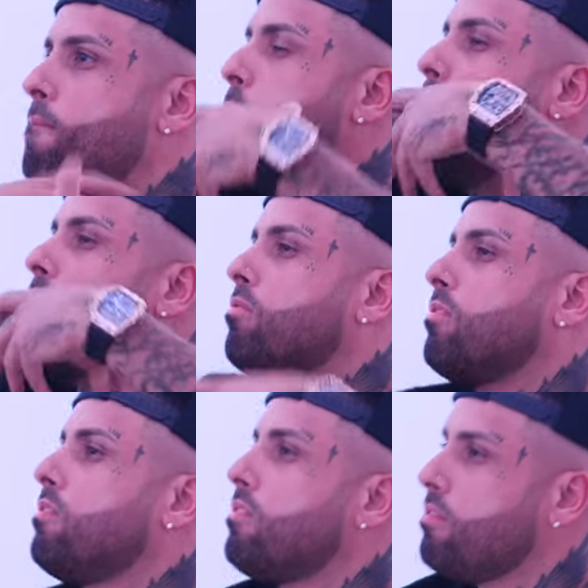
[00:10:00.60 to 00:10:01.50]
boom,
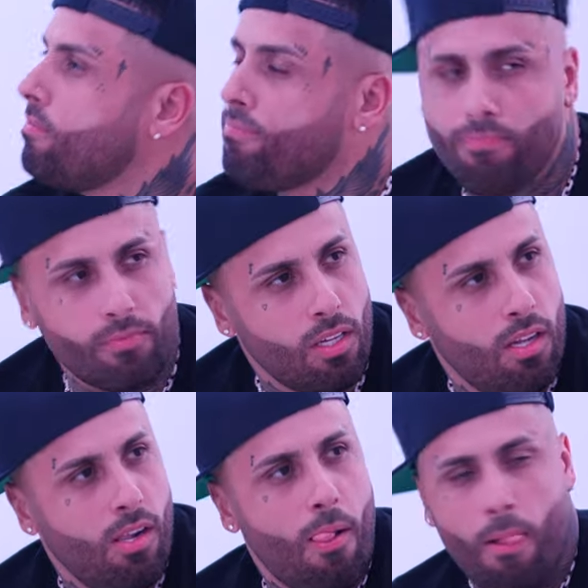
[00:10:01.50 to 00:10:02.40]
boom.
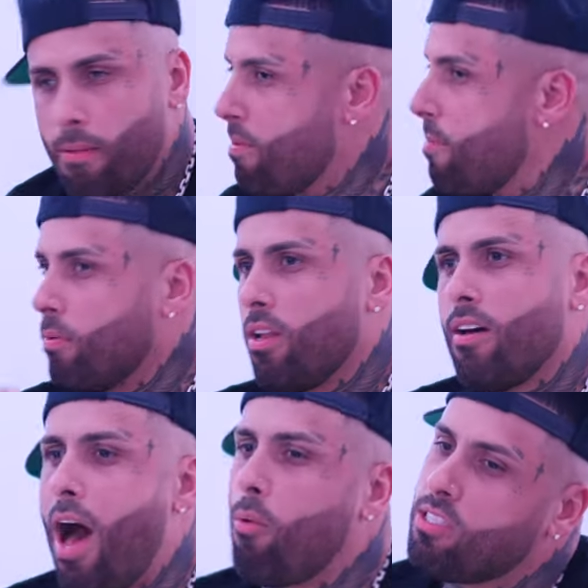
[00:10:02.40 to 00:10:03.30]
combination. People, so
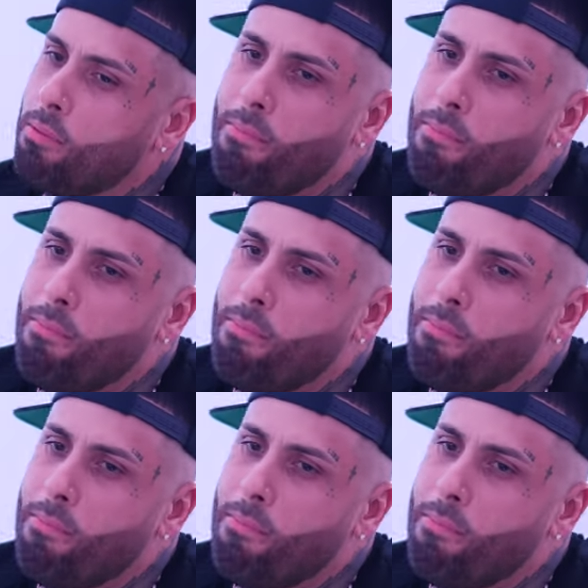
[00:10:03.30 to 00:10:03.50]
I was back. the